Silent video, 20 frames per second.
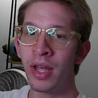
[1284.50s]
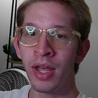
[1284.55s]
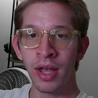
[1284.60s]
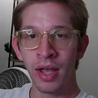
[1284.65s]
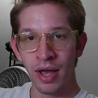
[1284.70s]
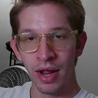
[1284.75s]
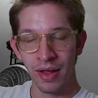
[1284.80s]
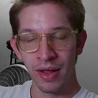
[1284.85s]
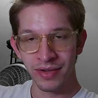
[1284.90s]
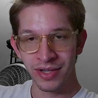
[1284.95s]

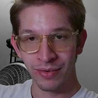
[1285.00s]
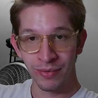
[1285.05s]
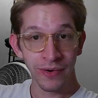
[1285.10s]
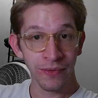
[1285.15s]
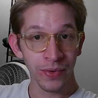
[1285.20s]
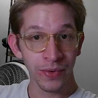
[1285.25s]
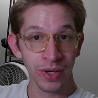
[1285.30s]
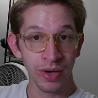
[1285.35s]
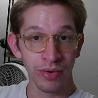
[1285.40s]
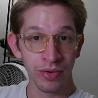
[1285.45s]
And I was like, "What if
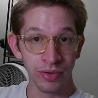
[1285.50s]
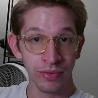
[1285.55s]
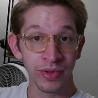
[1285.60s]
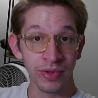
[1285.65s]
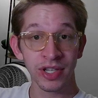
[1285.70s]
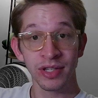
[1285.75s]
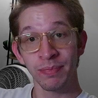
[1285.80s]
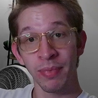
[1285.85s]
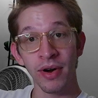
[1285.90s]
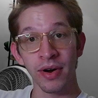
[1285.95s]
we go to
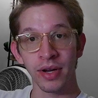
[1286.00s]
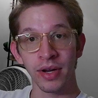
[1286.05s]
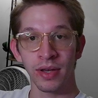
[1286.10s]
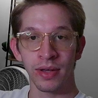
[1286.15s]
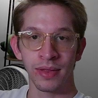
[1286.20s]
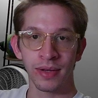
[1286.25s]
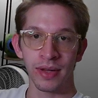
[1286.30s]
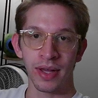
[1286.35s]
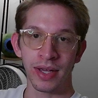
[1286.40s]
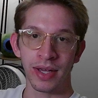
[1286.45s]
this park?" And
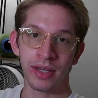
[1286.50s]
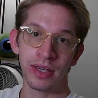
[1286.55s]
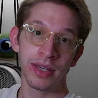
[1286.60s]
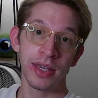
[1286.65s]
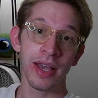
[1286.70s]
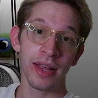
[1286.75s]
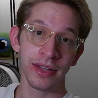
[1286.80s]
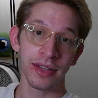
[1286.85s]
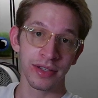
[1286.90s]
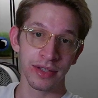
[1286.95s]
they're like,
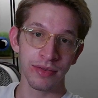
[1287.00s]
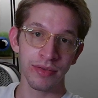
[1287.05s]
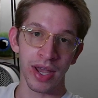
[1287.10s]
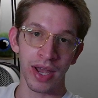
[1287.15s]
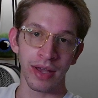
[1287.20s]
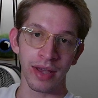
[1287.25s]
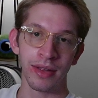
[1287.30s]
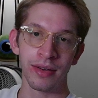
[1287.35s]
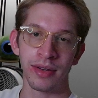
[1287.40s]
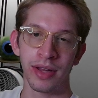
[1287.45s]
"Yeah, let's do that."
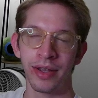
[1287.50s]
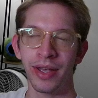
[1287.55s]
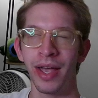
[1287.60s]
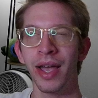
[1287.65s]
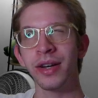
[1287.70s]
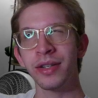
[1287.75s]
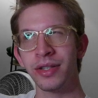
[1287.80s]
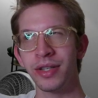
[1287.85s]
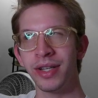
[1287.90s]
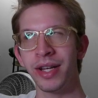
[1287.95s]
And they're like,
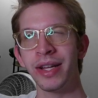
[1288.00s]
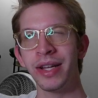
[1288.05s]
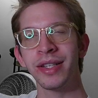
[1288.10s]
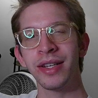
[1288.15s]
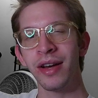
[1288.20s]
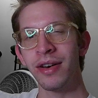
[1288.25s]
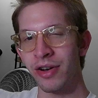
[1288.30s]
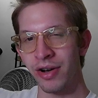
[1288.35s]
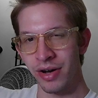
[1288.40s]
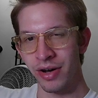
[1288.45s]
"Actually, it's
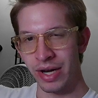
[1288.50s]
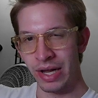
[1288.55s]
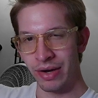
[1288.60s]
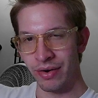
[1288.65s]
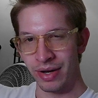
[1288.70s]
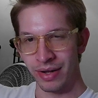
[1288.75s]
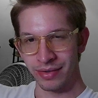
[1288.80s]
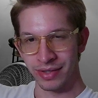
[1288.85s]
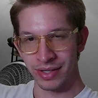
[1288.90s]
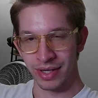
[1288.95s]
kind of hot out."
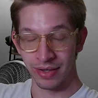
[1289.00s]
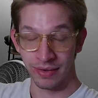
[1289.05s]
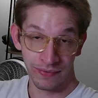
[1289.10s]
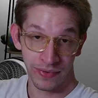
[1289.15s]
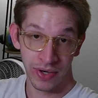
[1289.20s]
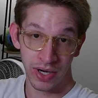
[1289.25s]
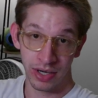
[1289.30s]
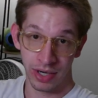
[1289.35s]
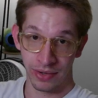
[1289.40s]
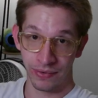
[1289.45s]
And I was like,
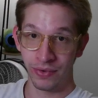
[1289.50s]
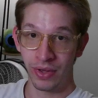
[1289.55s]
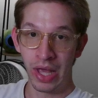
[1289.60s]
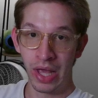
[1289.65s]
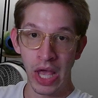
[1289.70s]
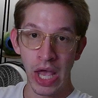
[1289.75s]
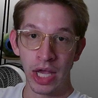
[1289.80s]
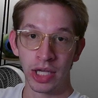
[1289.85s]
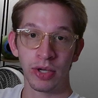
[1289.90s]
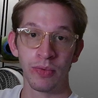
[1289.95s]
"Fair enough."
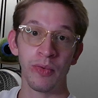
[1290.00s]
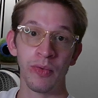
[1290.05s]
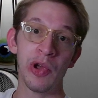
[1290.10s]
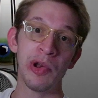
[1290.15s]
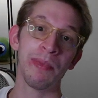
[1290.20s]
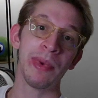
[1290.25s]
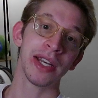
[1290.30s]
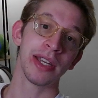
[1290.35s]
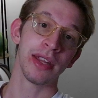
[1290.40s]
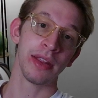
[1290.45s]
So we went
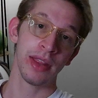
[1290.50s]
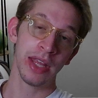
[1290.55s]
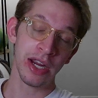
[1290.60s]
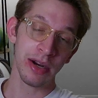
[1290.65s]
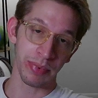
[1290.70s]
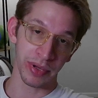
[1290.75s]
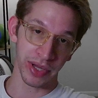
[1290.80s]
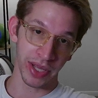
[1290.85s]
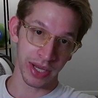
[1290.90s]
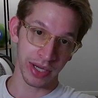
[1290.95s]
back to their
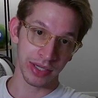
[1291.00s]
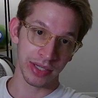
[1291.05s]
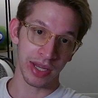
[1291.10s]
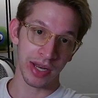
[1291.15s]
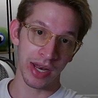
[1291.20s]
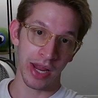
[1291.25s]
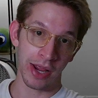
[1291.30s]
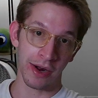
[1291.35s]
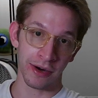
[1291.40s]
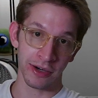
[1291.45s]
place and
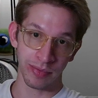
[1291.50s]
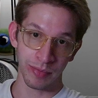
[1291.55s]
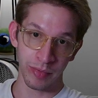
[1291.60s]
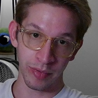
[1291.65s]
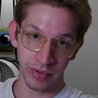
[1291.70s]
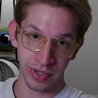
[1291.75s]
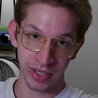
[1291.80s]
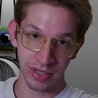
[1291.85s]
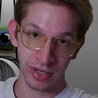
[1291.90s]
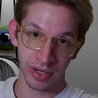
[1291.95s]
ate our
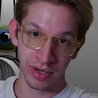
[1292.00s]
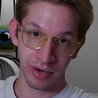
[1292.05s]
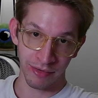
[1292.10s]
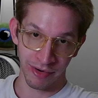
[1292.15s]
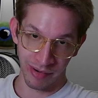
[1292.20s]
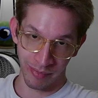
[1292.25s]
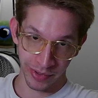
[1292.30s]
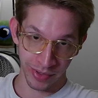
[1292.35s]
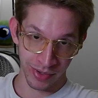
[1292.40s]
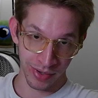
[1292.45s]
smoothies and our
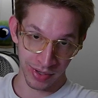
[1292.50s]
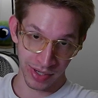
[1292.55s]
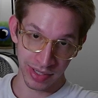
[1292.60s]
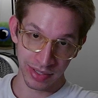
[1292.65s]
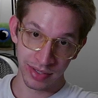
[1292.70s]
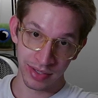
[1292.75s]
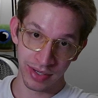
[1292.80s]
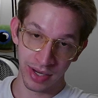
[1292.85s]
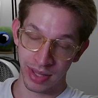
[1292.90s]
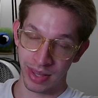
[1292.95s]
crumble
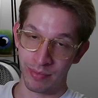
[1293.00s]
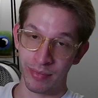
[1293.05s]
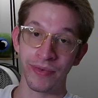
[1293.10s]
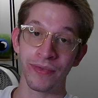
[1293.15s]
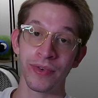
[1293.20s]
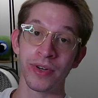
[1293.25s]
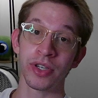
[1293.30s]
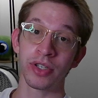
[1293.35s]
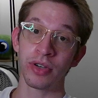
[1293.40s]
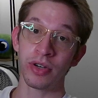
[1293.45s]
cookies, and then we
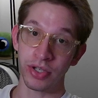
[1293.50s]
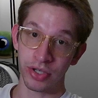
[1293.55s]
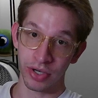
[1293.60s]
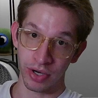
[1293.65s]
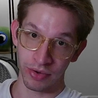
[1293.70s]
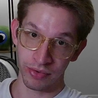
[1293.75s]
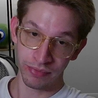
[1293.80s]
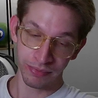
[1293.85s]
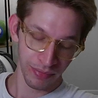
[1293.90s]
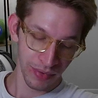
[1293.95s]
finished our
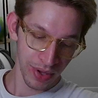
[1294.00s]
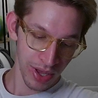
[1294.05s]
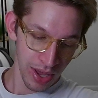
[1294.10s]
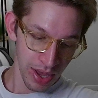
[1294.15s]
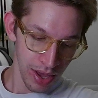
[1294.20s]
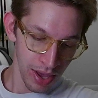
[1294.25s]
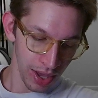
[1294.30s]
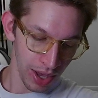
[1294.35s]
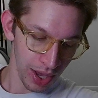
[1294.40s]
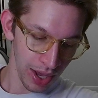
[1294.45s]
show.
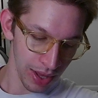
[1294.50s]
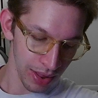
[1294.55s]
And